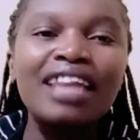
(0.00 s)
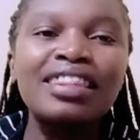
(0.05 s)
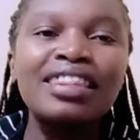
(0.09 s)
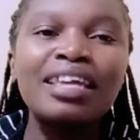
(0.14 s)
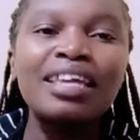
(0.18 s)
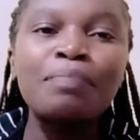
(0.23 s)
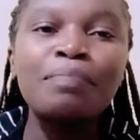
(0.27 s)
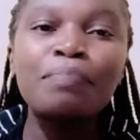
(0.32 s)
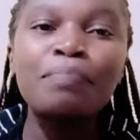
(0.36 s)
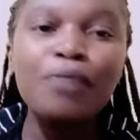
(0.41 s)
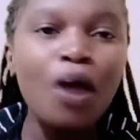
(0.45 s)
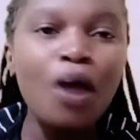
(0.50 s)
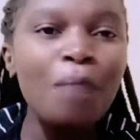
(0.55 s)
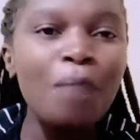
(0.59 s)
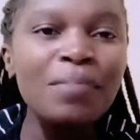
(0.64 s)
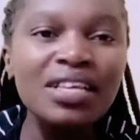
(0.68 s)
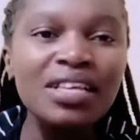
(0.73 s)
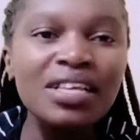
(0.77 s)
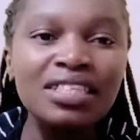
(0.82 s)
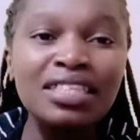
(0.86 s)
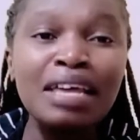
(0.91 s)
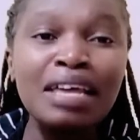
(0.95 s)
They
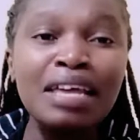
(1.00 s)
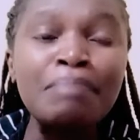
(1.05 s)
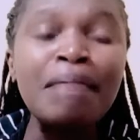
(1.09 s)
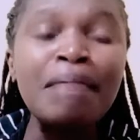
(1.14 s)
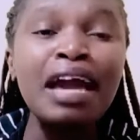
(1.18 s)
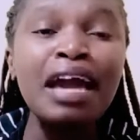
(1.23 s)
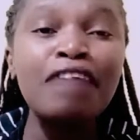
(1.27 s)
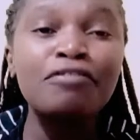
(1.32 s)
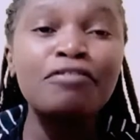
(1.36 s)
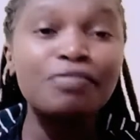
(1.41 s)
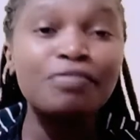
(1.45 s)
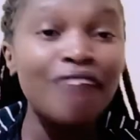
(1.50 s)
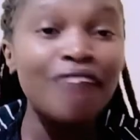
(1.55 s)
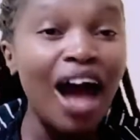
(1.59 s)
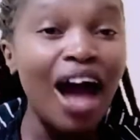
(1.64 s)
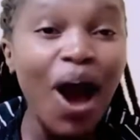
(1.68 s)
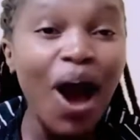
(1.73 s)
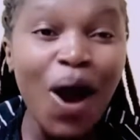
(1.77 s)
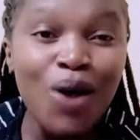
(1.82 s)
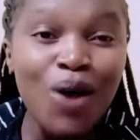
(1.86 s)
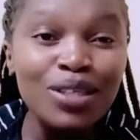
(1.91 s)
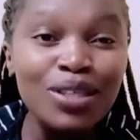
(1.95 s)
promise, they make
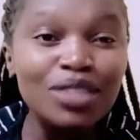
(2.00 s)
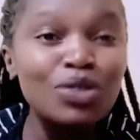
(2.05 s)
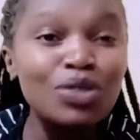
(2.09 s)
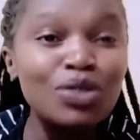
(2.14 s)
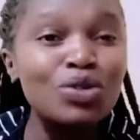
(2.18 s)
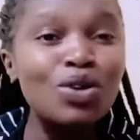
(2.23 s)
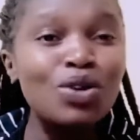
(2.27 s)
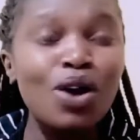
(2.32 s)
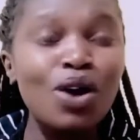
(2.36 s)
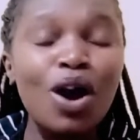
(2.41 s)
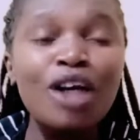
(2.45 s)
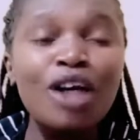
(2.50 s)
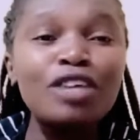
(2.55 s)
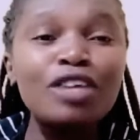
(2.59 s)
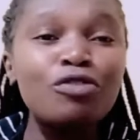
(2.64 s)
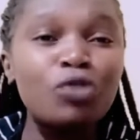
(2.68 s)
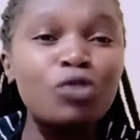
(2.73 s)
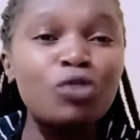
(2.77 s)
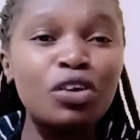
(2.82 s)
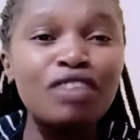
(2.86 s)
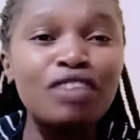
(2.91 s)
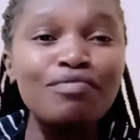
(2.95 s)
vows, you know, God,
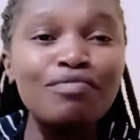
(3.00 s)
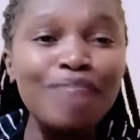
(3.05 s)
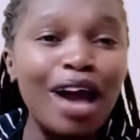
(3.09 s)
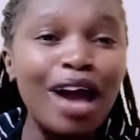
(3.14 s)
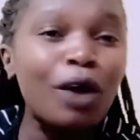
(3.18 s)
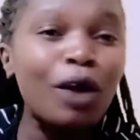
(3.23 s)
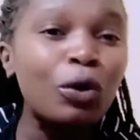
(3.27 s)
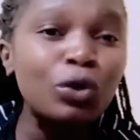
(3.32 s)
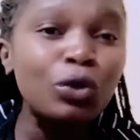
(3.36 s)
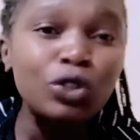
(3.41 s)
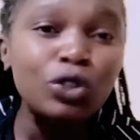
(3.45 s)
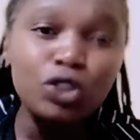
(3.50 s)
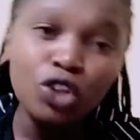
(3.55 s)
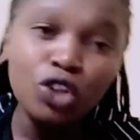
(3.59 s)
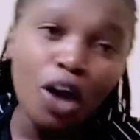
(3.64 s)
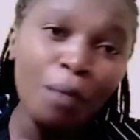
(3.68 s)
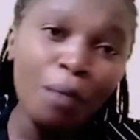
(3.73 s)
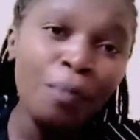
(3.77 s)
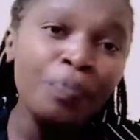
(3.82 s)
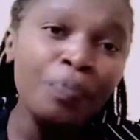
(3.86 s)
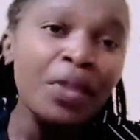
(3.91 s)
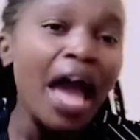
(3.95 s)
if you give me a good
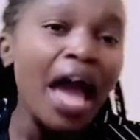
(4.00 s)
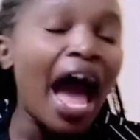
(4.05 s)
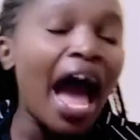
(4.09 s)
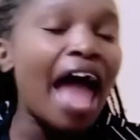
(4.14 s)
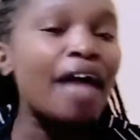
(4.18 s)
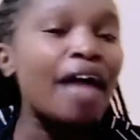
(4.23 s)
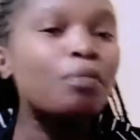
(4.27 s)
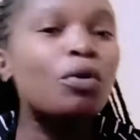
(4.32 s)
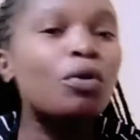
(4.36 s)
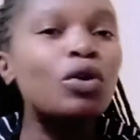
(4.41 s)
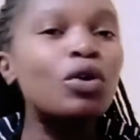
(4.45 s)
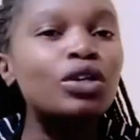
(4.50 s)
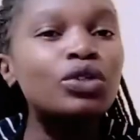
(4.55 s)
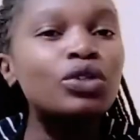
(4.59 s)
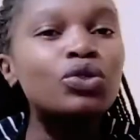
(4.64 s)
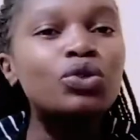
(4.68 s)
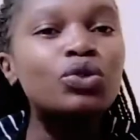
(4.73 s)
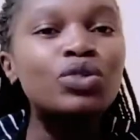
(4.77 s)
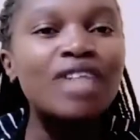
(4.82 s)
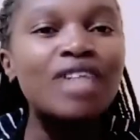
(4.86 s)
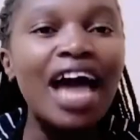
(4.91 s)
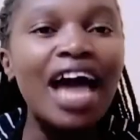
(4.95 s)
job, I am going
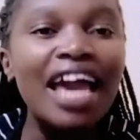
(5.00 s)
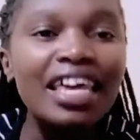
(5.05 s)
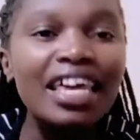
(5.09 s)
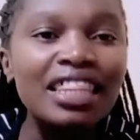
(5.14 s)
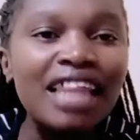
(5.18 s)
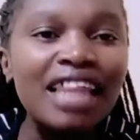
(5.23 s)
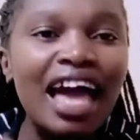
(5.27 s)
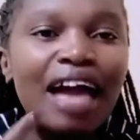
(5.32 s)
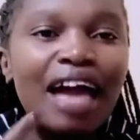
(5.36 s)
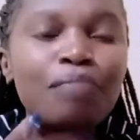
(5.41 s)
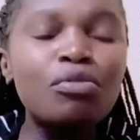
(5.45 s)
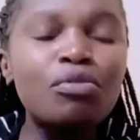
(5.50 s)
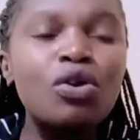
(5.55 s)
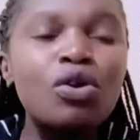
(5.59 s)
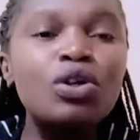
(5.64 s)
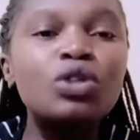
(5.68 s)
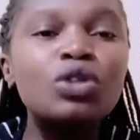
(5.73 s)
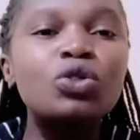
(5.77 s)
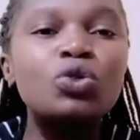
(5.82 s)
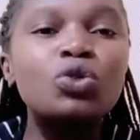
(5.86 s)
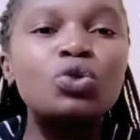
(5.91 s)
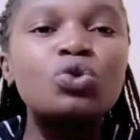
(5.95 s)
to tithe, I am
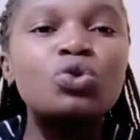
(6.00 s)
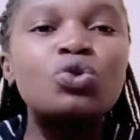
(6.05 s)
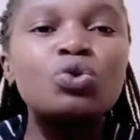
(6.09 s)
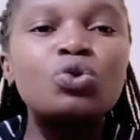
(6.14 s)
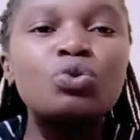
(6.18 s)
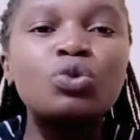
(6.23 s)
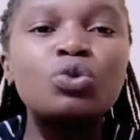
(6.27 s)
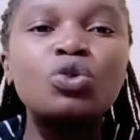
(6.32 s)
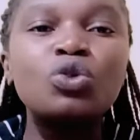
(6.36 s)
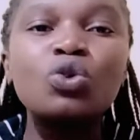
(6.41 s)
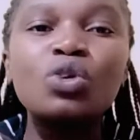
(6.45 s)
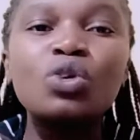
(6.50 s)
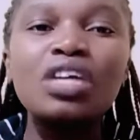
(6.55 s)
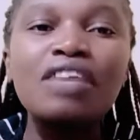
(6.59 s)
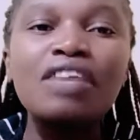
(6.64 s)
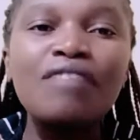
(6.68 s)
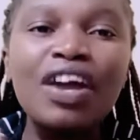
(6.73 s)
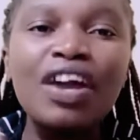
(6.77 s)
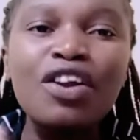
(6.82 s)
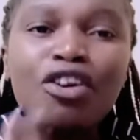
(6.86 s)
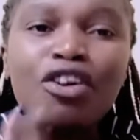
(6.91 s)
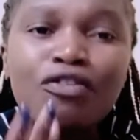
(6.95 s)
going to give
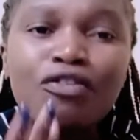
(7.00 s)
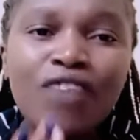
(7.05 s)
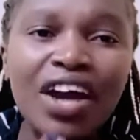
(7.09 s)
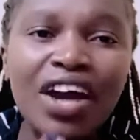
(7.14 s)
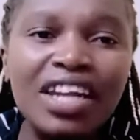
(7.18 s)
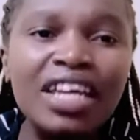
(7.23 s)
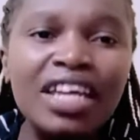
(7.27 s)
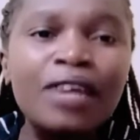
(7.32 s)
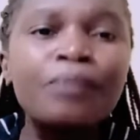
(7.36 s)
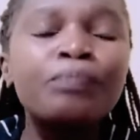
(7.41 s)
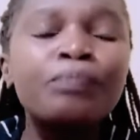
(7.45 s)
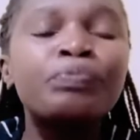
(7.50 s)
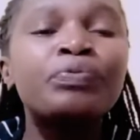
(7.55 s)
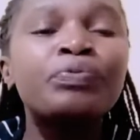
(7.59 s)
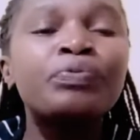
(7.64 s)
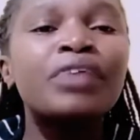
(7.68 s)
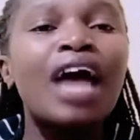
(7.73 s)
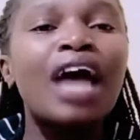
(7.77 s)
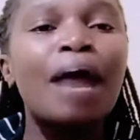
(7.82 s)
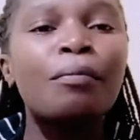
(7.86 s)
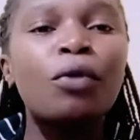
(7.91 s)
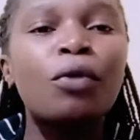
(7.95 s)
an offering,
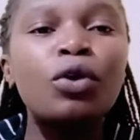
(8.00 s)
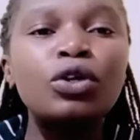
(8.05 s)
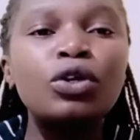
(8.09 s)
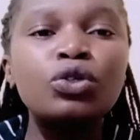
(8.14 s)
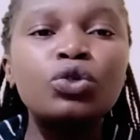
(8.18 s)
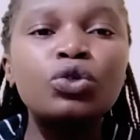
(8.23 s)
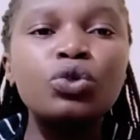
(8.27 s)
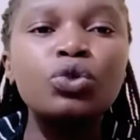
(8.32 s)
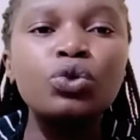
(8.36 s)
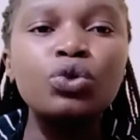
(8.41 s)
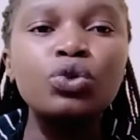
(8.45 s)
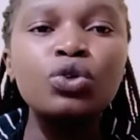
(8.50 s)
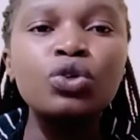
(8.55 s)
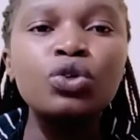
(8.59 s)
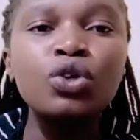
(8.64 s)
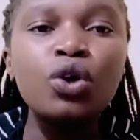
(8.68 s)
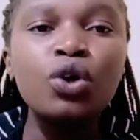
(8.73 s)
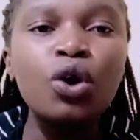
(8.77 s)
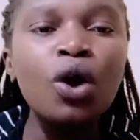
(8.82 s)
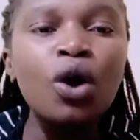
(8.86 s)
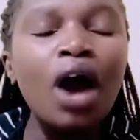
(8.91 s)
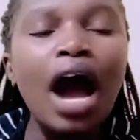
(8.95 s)
I'm going to, you
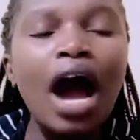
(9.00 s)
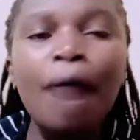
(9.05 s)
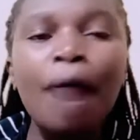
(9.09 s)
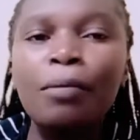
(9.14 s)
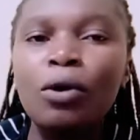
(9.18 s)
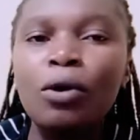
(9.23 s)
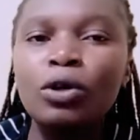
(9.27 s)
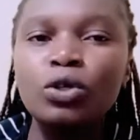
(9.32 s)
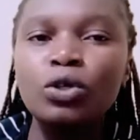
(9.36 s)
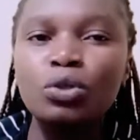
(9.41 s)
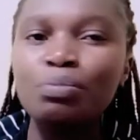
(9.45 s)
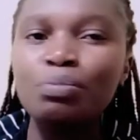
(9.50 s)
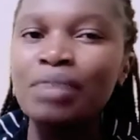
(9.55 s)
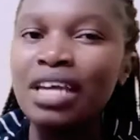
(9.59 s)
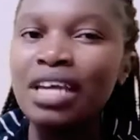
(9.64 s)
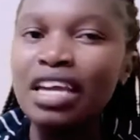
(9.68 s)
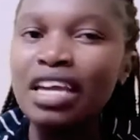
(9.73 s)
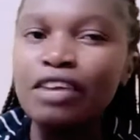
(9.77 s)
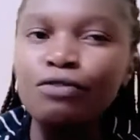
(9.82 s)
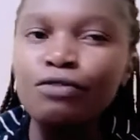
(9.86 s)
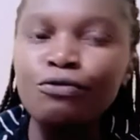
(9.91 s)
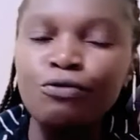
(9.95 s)
know, I'm going to
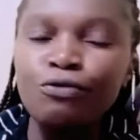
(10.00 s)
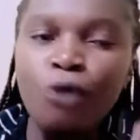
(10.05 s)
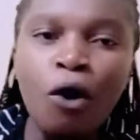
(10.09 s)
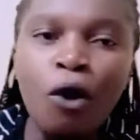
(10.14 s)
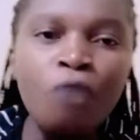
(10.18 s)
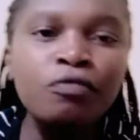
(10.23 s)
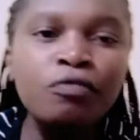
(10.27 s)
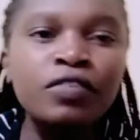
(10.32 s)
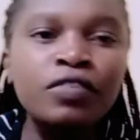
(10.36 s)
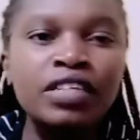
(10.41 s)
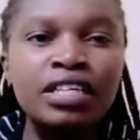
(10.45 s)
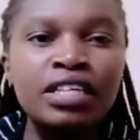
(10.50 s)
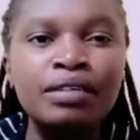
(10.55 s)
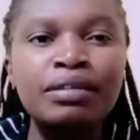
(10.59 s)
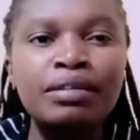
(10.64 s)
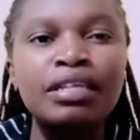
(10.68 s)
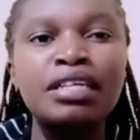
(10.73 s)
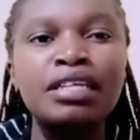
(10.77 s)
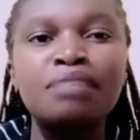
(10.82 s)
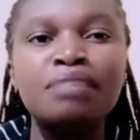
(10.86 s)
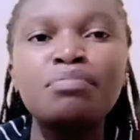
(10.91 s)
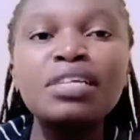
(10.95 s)
be involved in
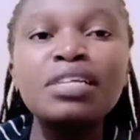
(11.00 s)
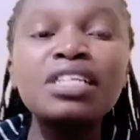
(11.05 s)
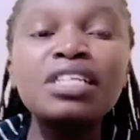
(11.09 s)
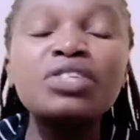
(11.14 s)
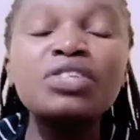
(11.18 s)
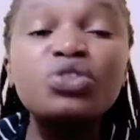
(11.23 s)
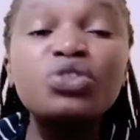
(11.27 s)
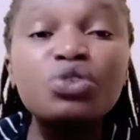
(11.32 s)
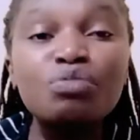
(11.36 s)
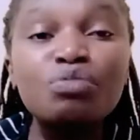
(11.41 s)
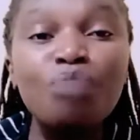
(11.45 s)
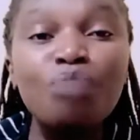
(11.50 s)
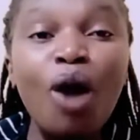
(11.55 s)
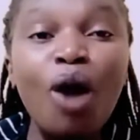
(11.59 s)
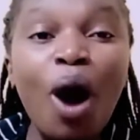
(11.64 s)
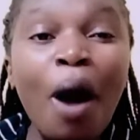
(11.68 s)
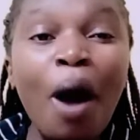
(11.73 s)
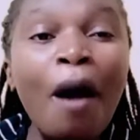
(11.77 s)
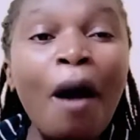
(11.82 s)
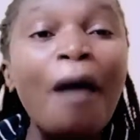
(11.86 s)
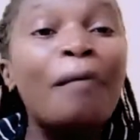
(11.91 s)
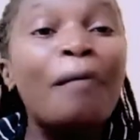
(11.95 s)
ministry
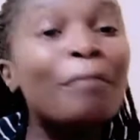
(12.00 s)
more.